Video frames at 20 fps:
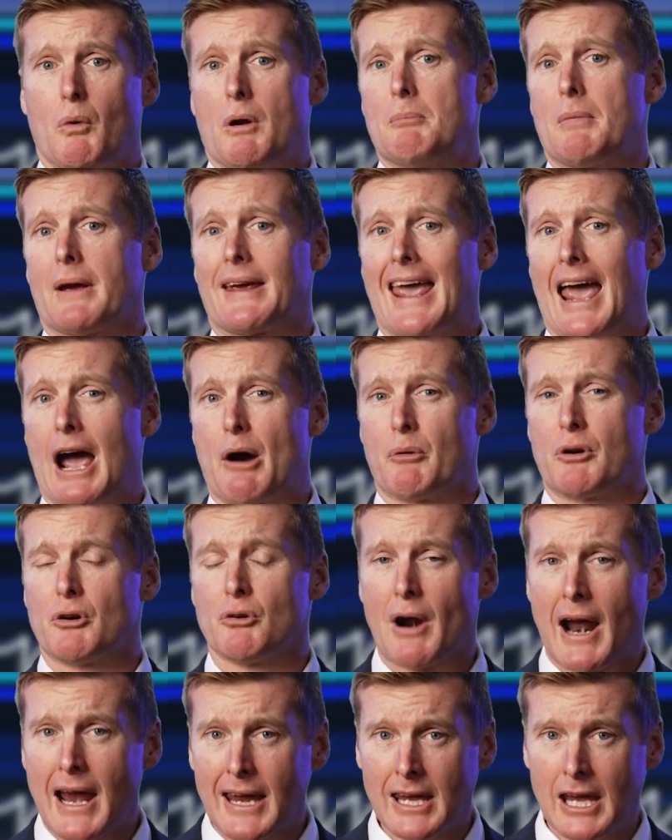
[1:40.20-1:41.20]
When McGowan
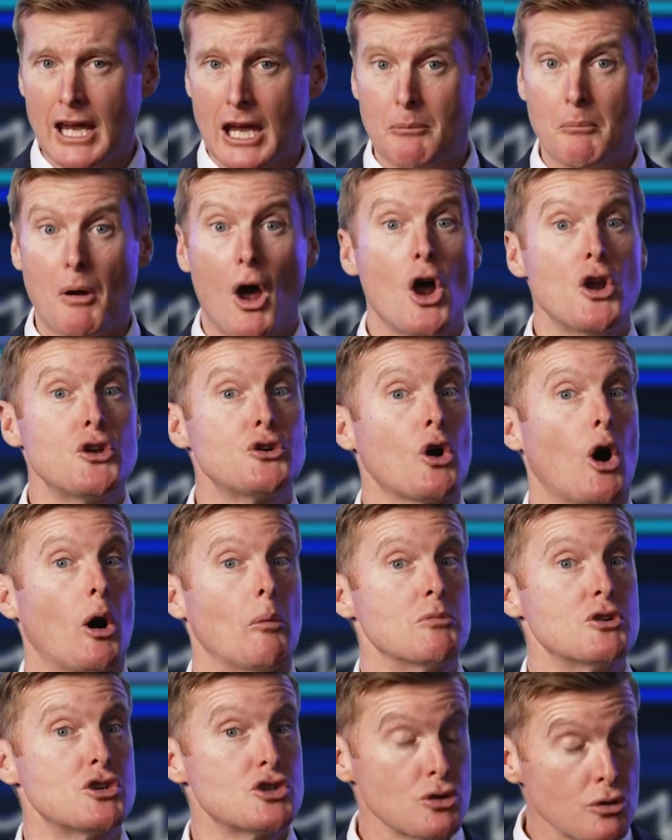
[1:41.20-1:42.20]
rang him,
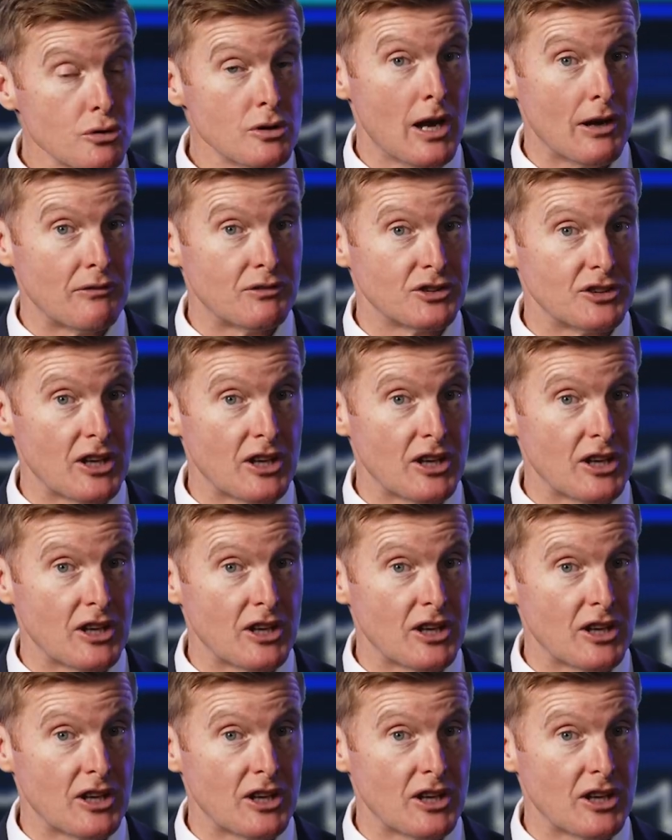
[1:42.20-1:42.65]
Tom should have